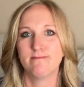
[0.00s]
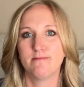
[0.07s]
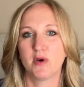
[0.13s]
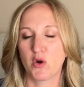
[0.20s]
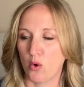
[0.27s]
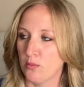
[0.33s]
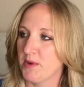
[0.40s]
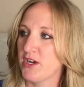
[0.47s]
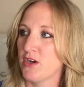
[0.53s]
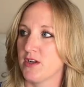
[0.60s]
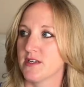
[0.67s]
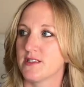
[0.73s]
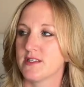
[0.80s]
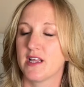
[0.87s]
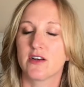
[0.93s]
But oh my
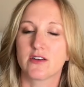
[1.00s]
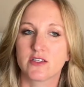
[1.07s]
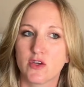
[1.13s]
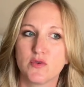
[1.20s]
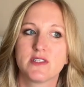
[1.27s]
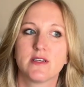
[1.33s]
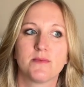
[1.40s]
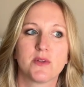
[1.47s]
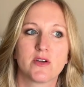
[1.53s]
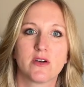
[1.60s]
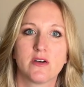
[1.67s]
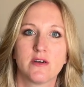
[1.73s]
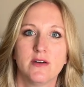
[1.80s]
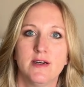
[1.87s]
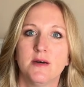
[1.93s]
goodness, they're so
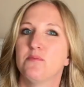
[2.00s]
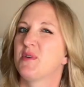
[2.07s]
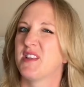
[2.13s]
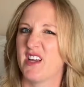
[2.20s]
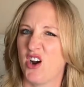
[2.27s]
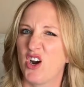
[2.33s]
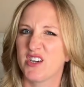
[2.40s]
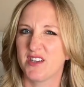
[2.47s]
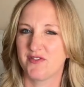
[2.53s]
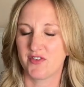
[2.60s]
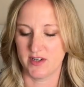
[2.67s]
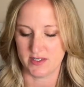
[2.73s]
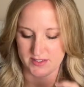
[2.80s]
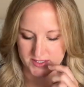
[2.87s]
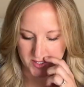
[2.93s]
similar but they are different.